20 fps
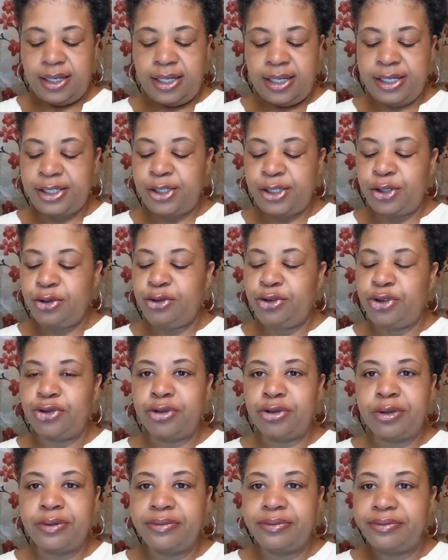it's
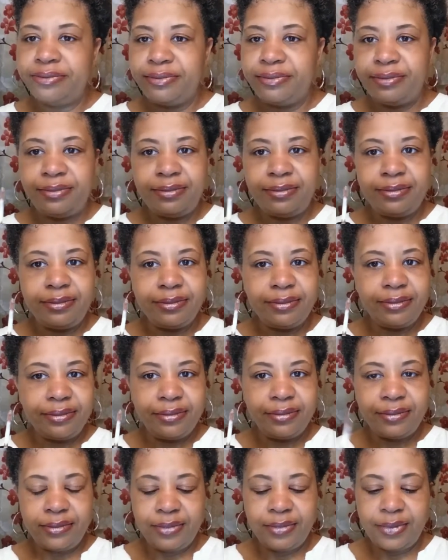neutral
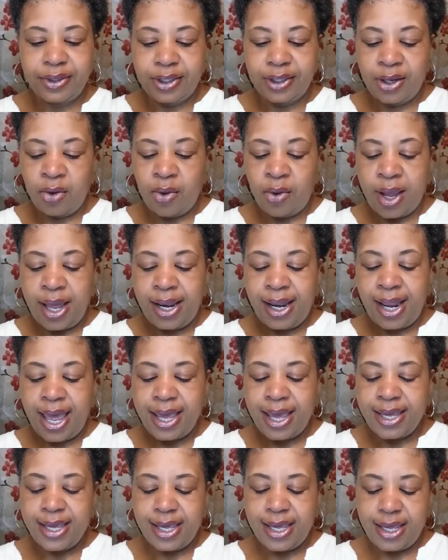the way I
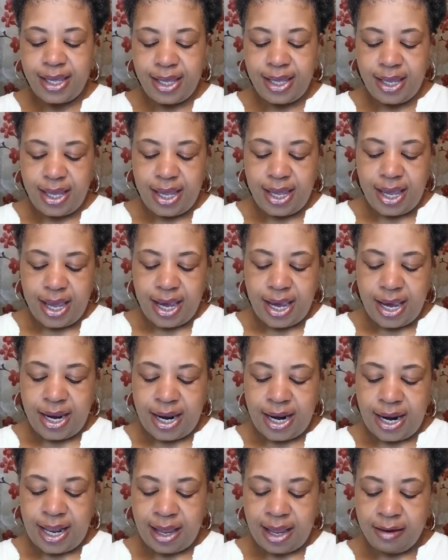like it,
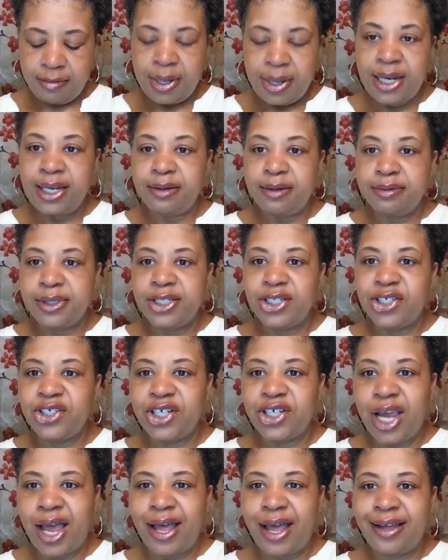and I like my lips to
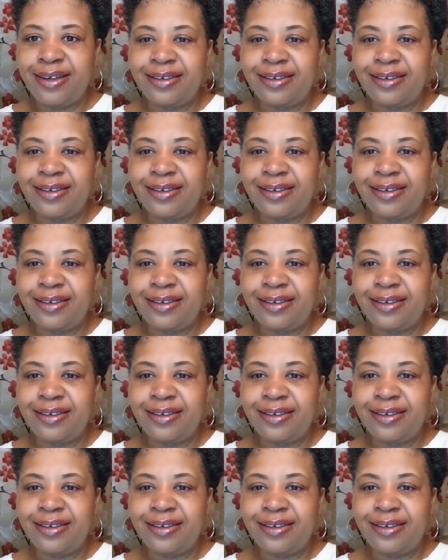shine.